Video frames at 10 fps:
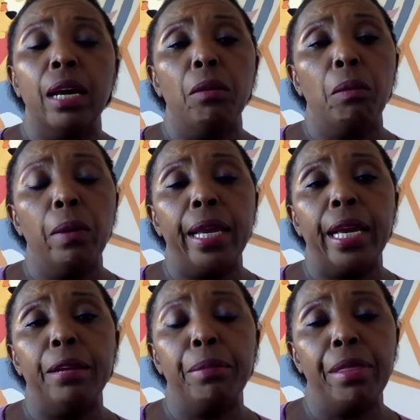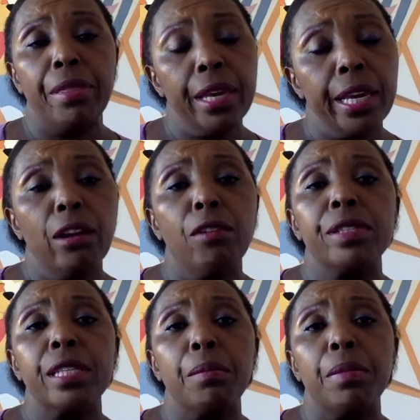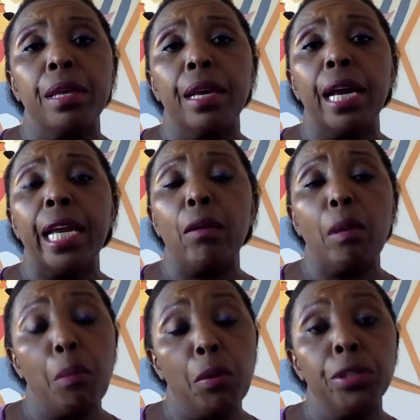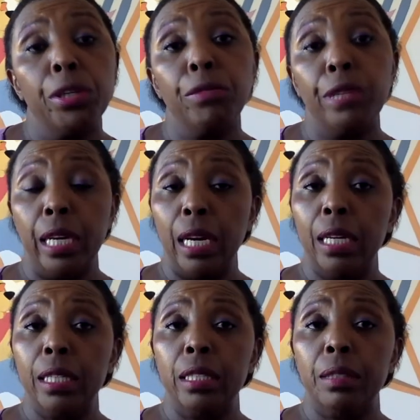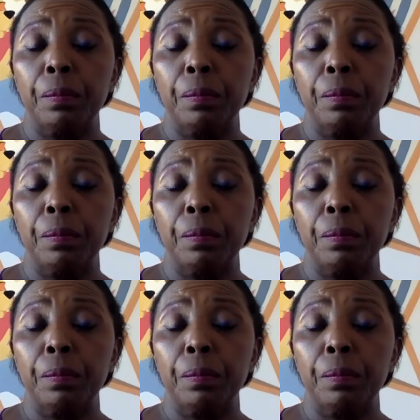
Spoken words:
we can be thinking of something and our body reacts